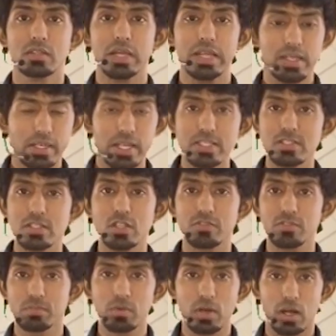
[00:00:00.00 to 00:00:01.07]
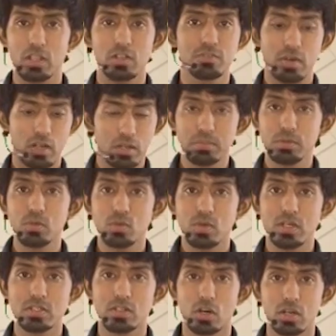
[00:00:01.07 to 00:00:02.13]
The intensity of the color of color blue
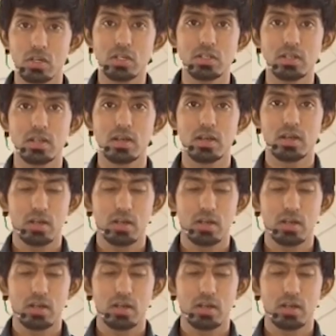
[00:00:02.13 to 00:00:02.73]
has gone down.